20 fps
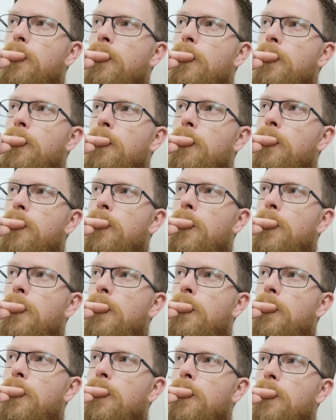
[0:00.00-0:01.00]

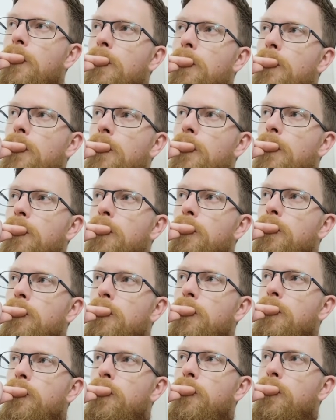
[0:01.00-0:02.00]

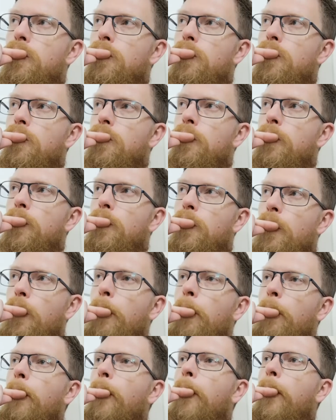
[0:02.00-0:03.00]

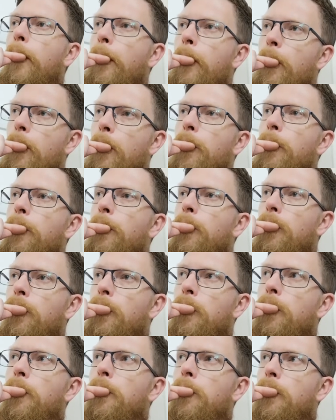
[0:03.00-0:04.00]

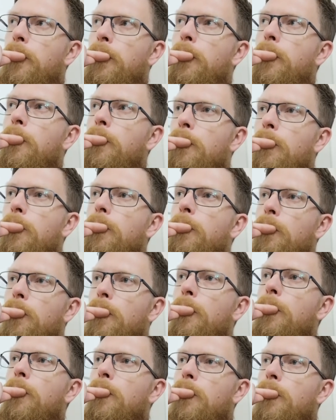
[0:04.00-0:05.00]

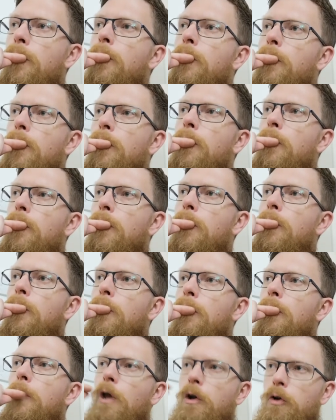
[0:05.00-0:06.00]

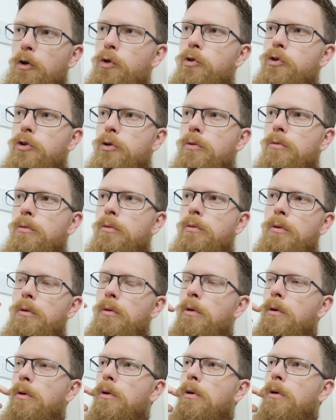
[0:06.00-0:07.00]

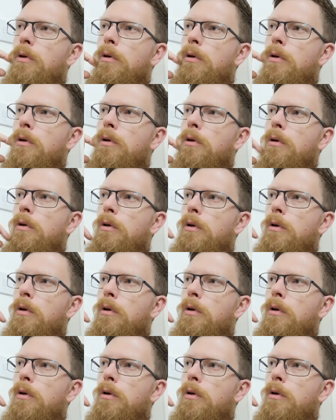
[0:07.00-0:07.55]
(not speaking)